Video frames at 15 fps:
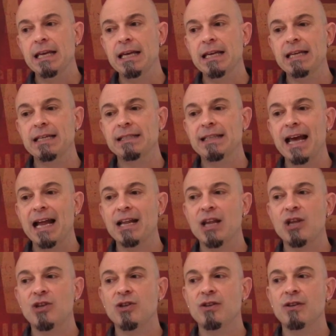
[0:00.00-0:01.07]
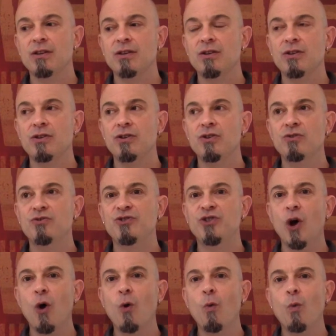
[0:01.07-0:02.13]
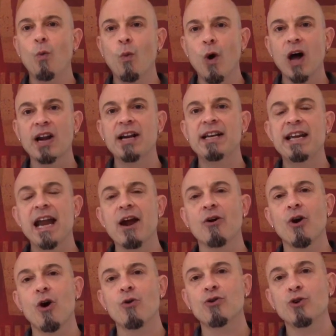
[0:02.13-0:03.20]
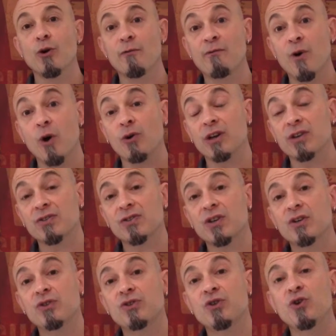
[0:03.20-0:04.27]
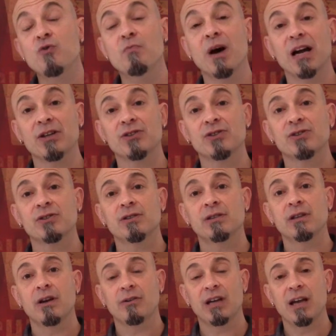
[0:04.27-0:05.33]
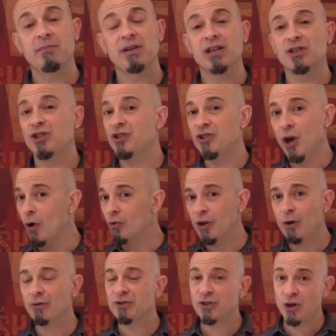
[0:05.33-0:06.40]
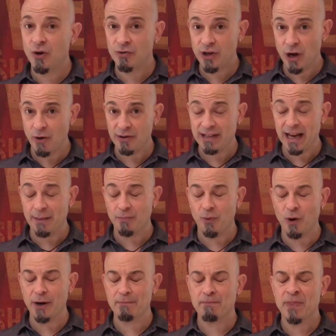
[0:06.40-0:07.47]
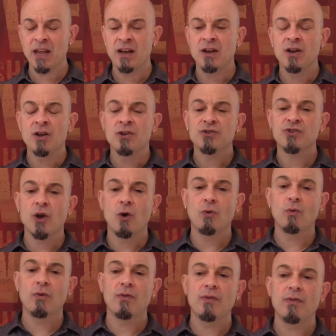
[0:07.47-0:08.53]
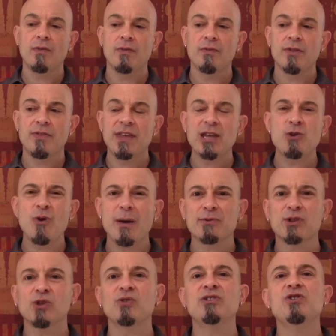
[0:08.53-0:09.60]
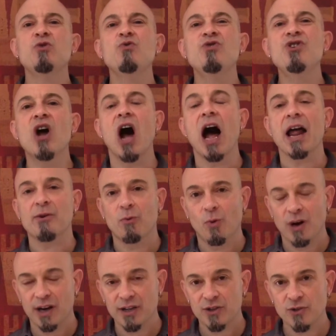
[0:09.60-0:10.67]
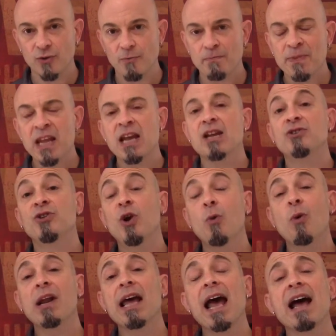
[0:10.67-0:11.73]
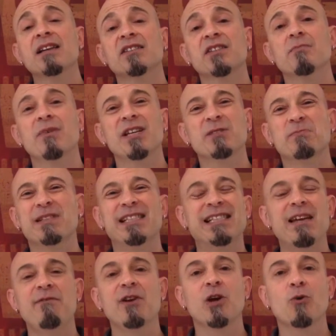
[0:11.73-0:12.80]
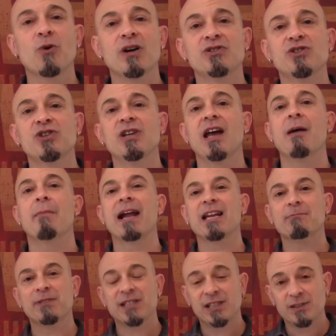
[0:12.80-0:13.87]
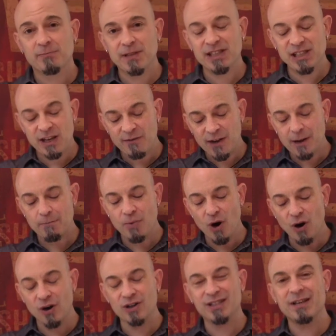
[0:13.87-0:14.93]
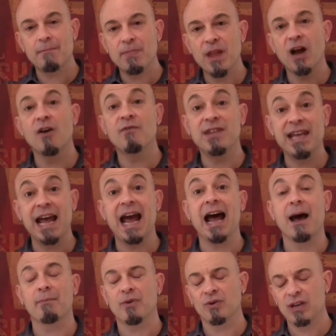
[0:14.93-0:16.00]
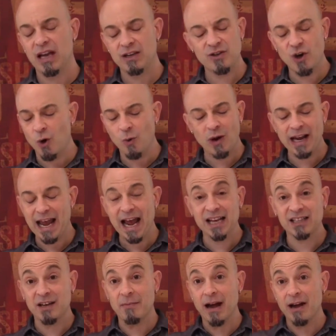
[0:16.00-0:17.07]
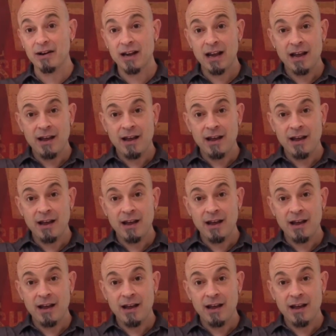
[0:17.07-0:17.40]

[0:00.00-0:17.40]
is that you don't want to narrow your focus too much, okay? Because you don't know what you don't know at that point. So the thing you absolutely do not want to do is you don't want to ask them a specific question about a specific part of the app, okay? You don't want to ask about